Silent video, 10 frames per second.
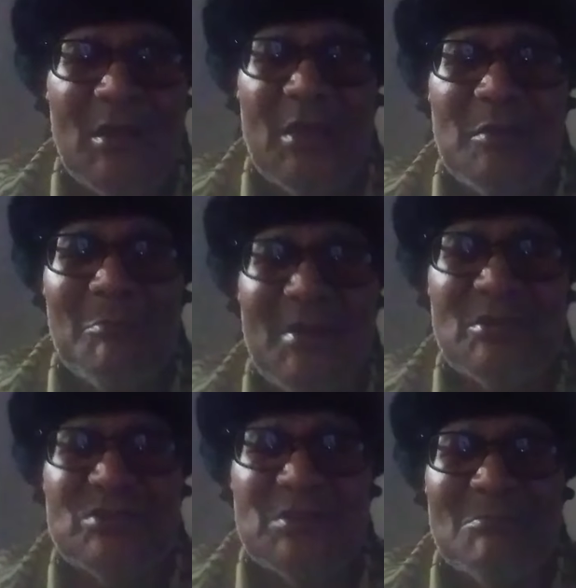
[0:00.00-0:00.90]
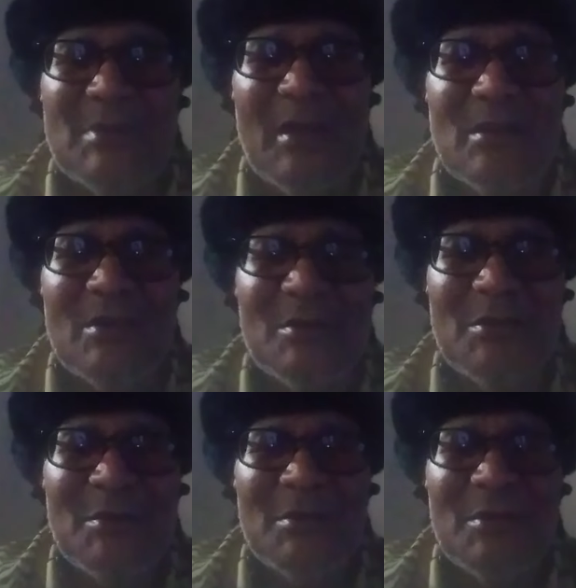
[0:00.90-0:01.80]
And it may seem like
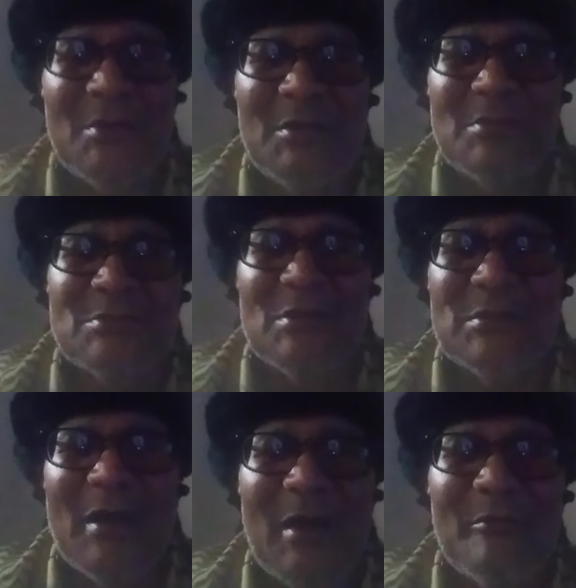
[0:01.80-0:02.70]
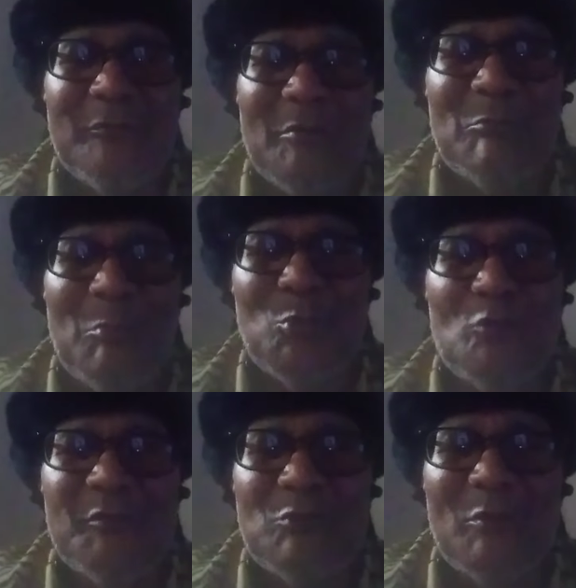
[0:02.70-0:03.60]
the line from a
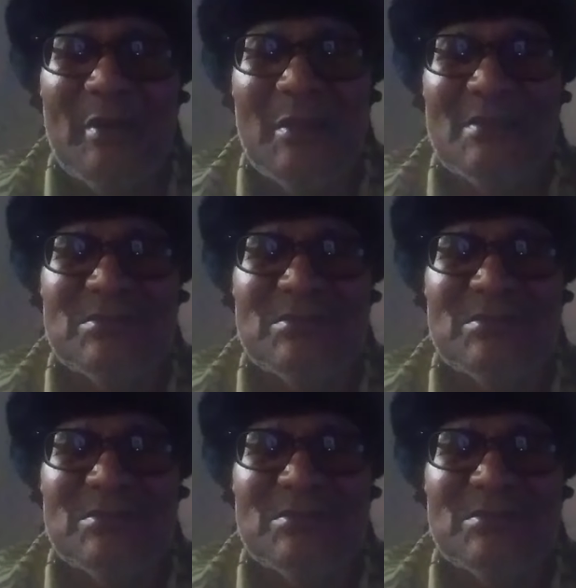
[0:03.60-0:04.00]
movie where they